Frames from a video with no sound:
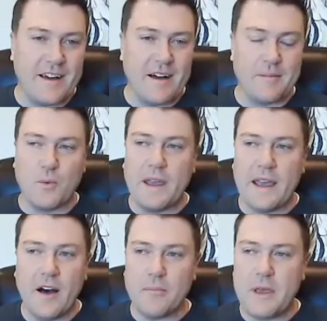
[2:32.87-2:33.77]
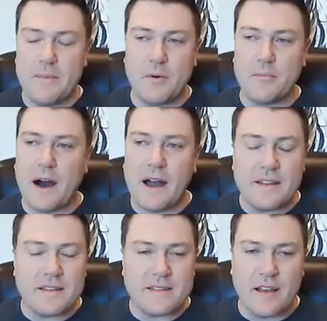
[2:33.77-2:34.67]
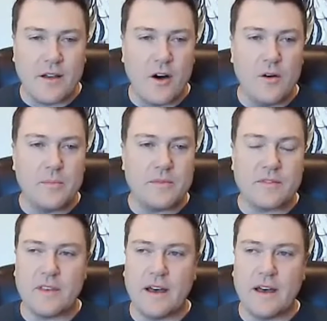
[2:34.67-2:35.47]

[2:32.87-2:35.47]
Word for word: Um, we help people buy and sell homes.